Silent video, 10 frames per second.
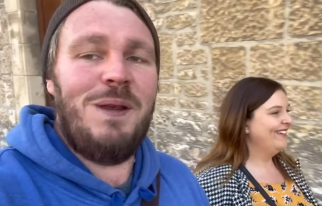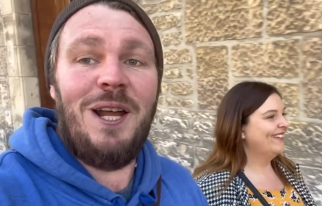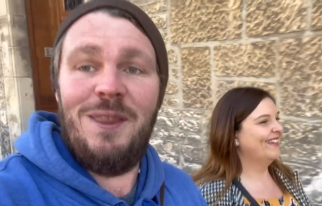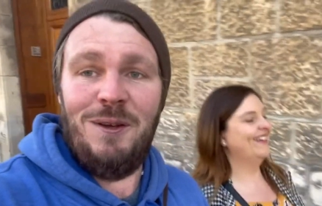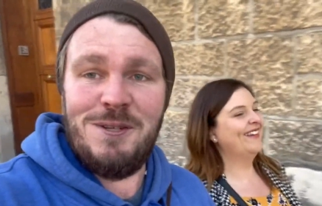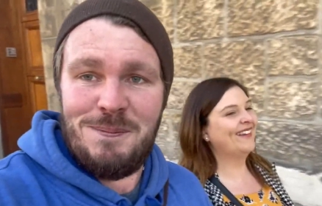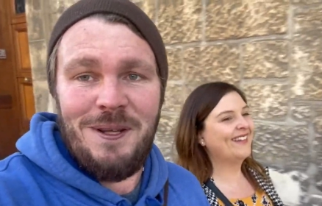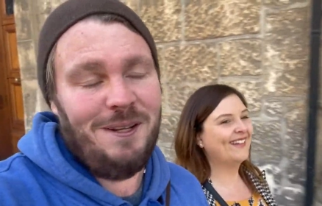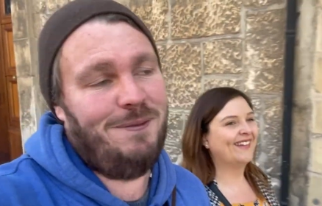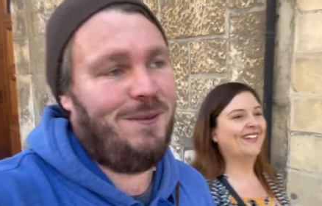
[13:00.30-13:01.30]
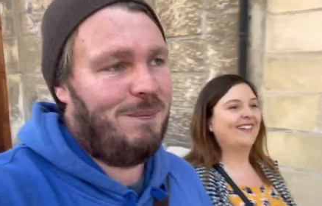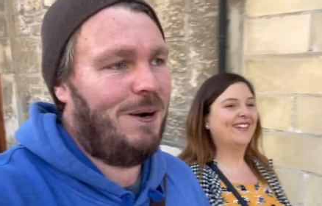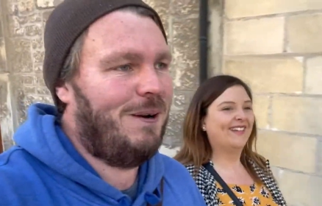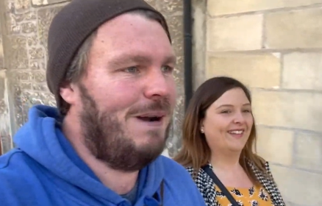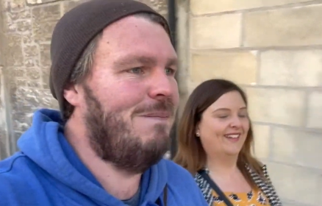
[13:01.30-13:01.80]
Speaker 1: like the hospital off of the
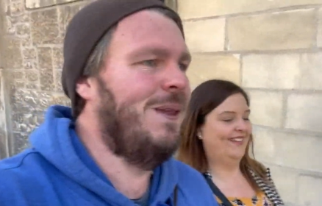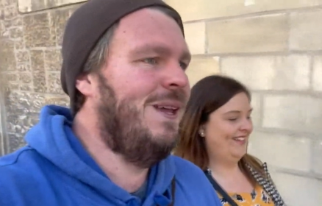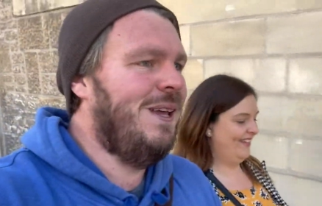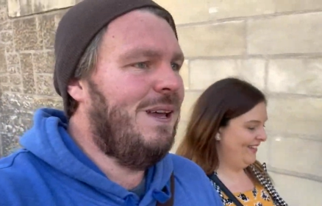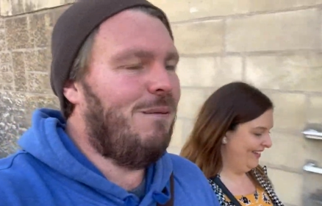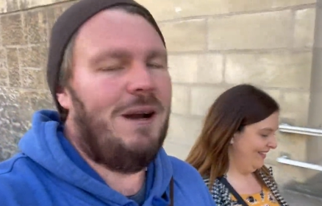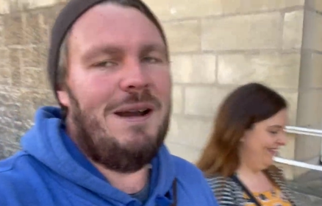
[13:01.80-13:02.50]
program, where